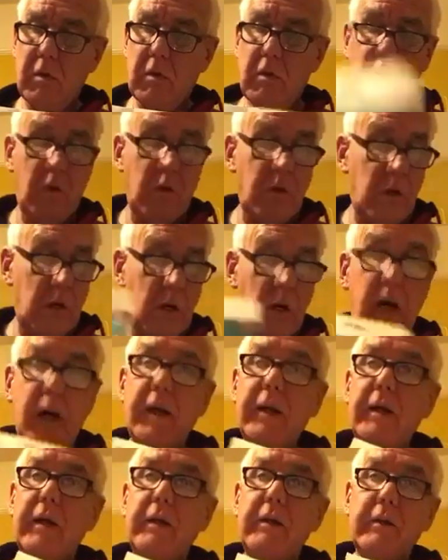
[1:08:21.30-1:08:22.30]
Or a
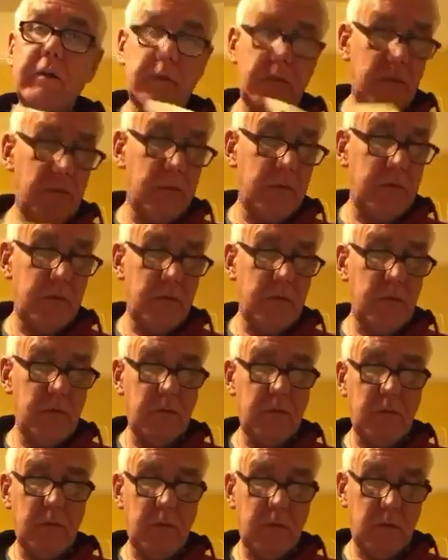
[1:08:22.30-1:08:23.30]
Lightning?
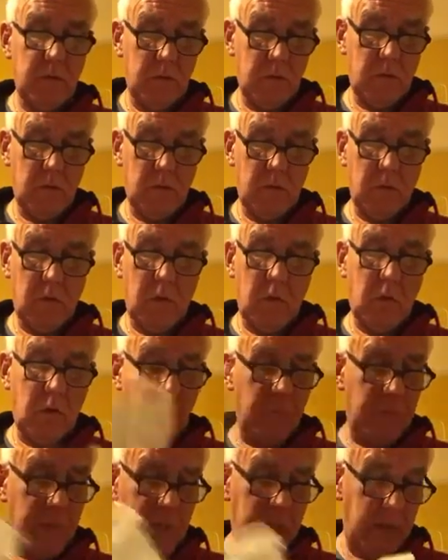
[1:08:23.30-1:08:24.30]
Or a
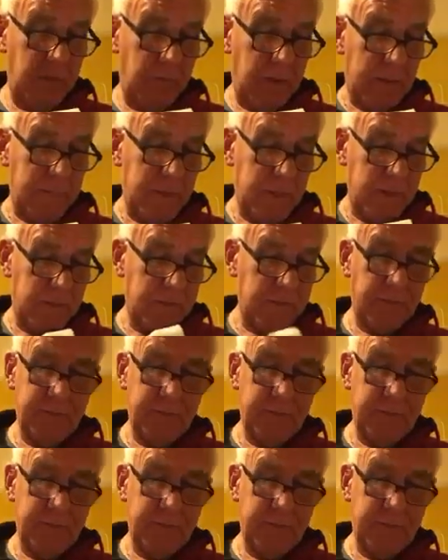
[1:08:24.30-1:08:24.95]
Peter Rabbit?